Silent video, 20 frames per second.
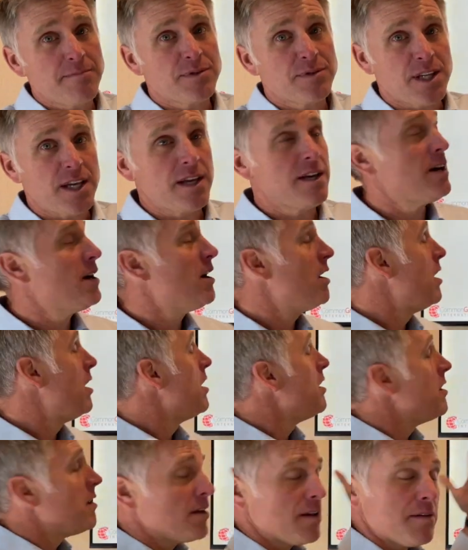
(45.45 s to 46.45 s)
¿sí?
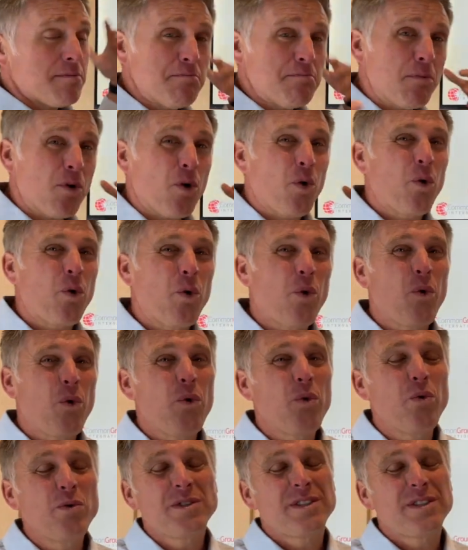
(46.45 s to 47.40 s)
Un